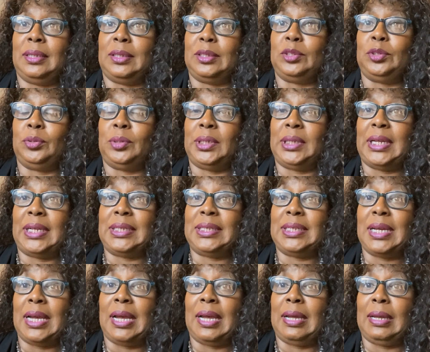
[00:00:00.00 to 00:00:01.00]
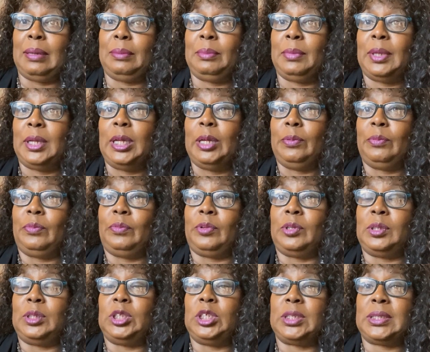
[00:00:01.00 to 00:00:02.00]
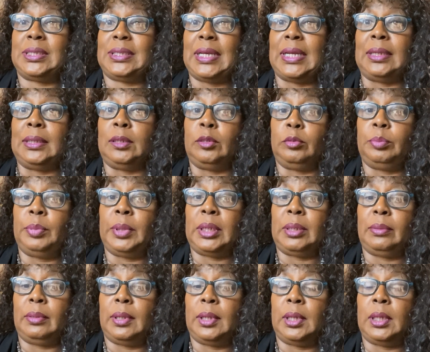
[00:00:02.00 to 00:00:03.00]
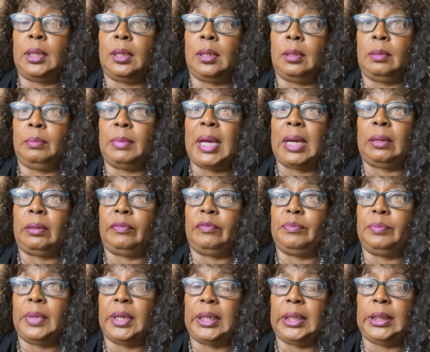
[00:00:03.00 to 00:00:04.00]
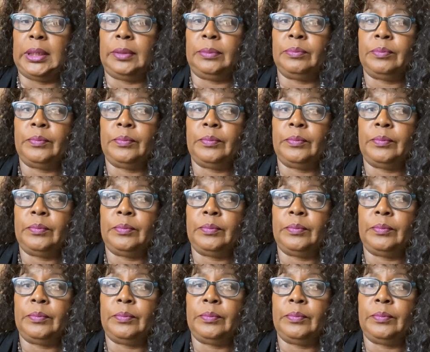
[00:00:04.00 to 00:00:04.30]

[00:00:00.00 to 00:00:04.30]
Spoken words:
during that time for just that little bit of amount of money.